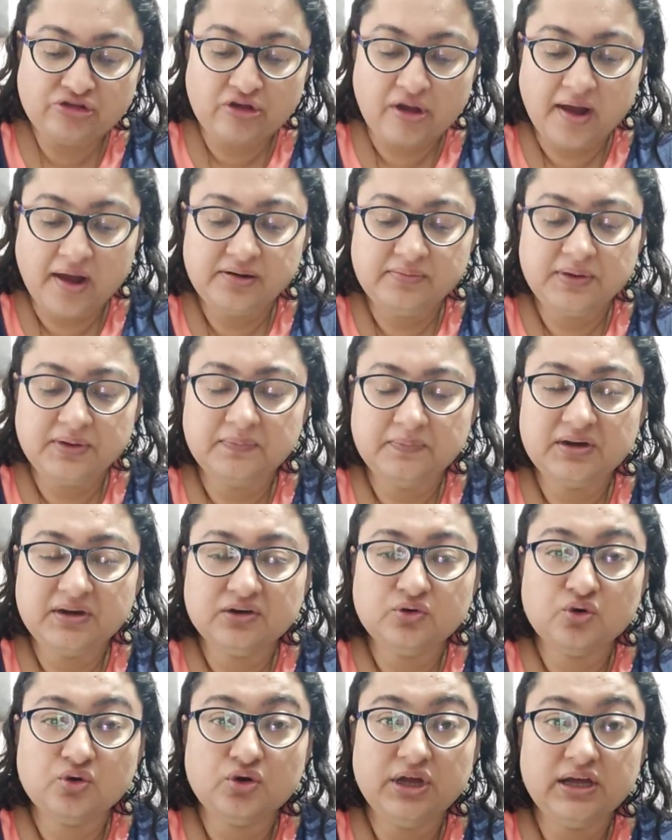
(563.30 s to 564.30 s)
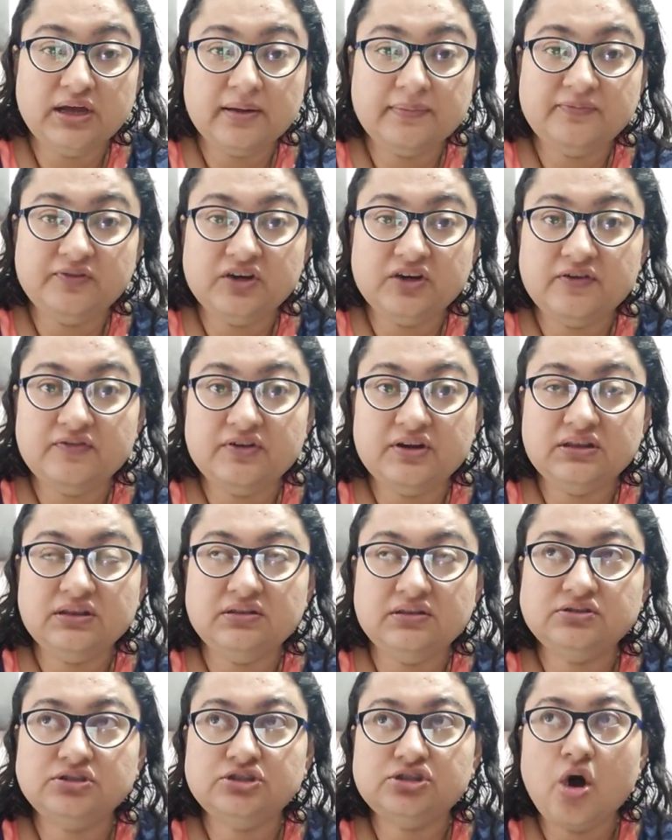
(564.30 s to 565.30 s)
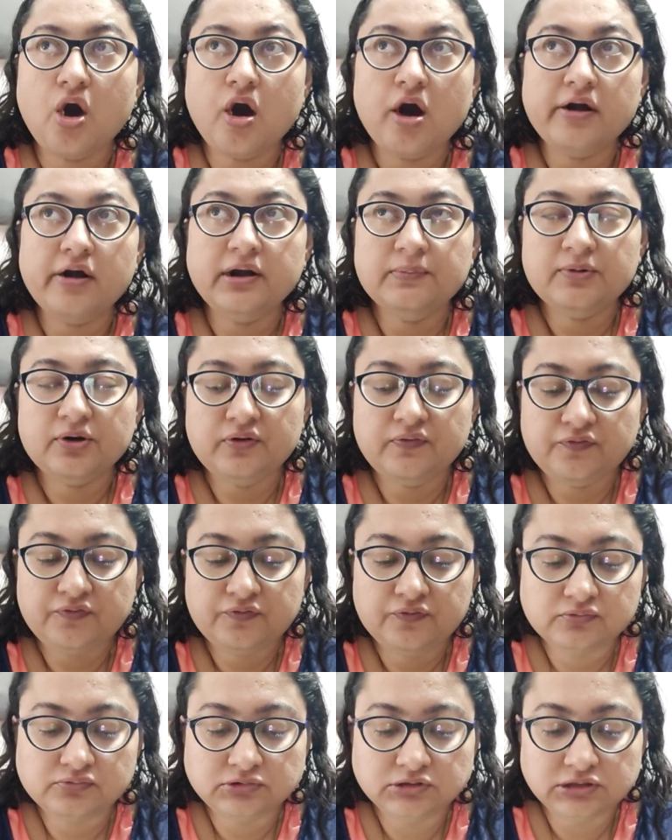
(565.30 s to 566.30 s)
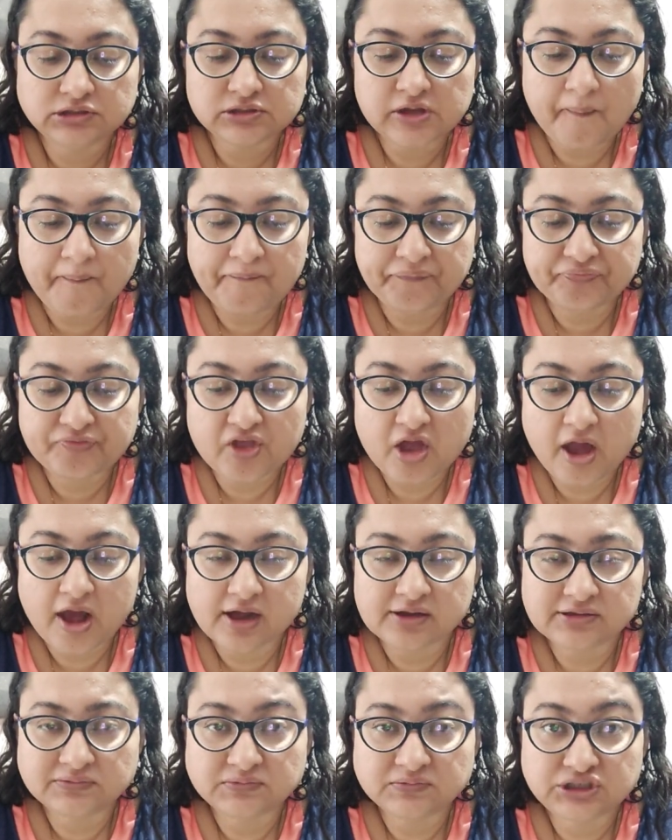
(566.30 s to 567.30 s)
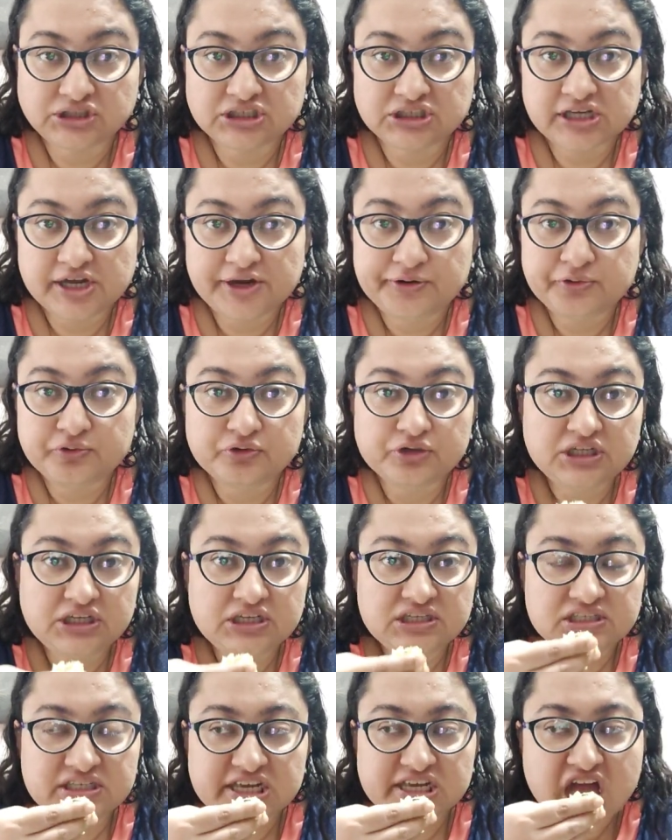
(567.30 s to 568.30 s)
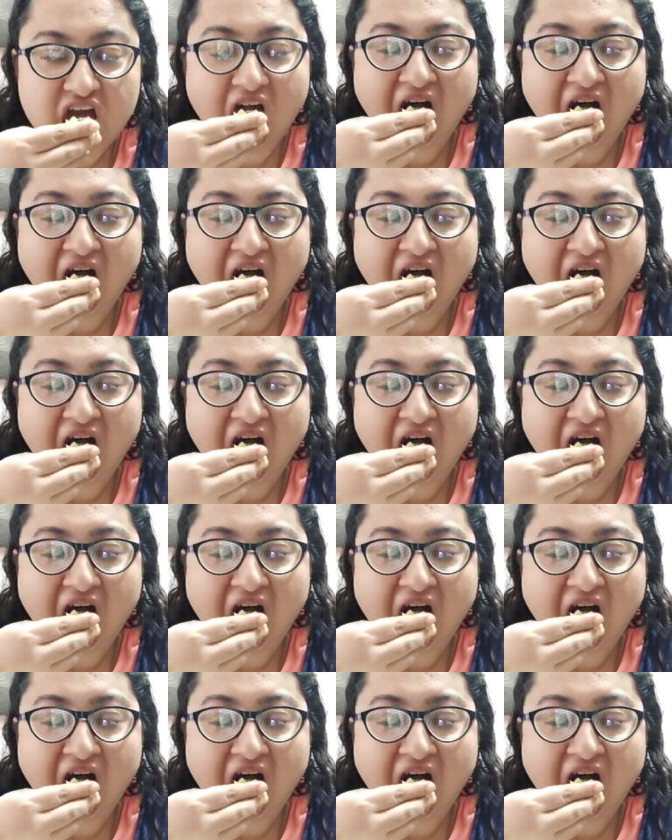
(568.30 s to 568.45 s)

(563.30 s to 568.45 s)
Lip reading: I remember growing up, we never thought about food as much as I do these days.